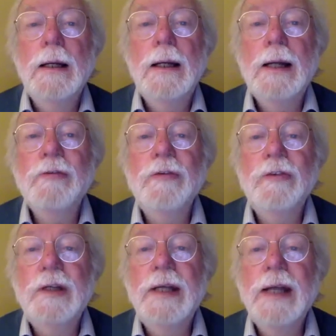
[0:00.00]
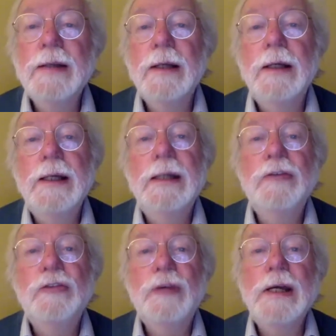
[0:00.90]
countries together in
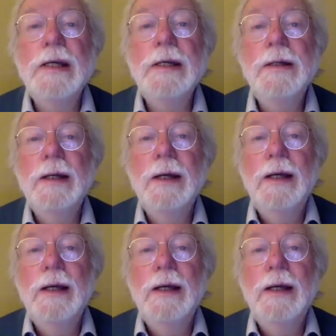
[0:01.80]
trade,